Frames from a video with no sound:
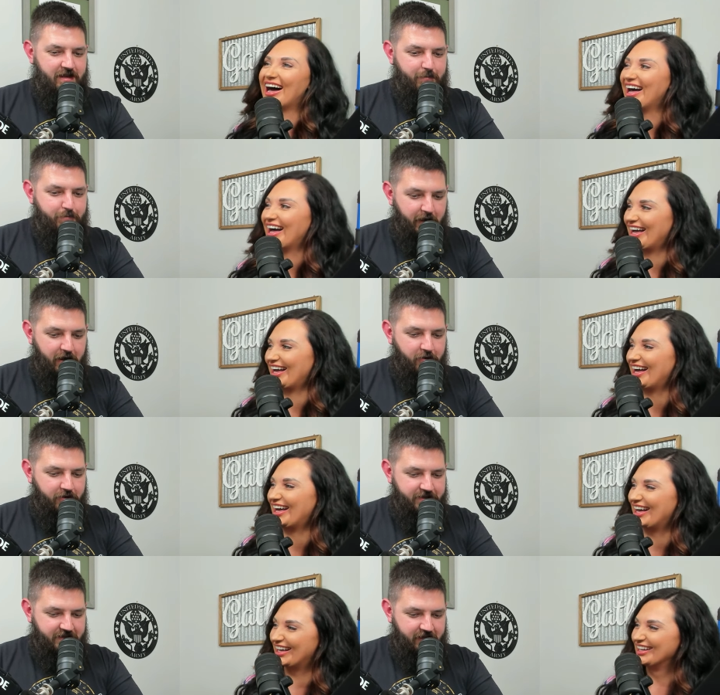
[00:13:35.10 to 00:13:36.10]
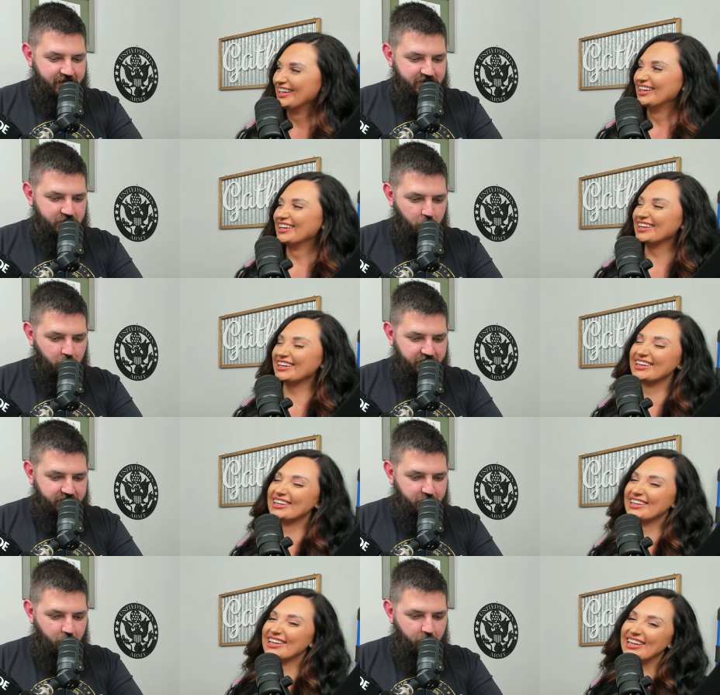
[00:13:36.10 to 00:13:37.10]
Speaker 1: Beryl is a historic
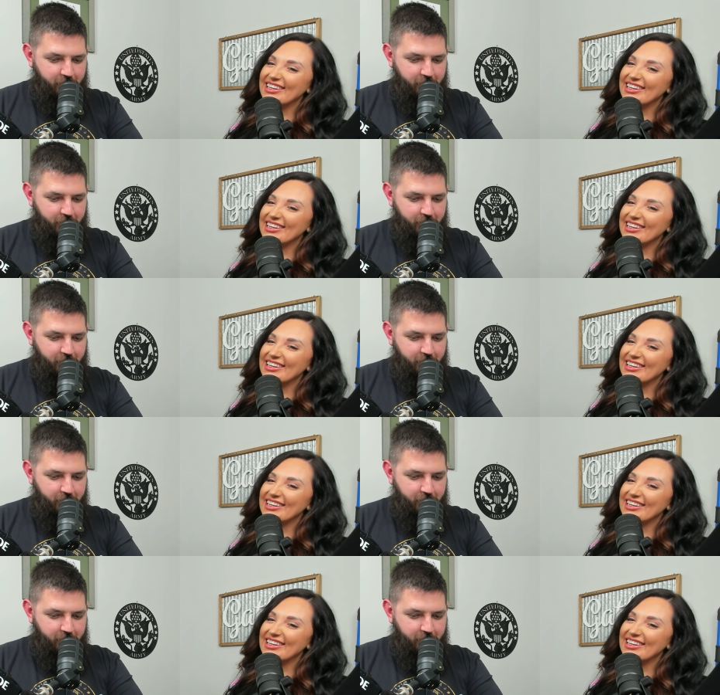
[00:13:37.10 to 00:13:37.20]
storm.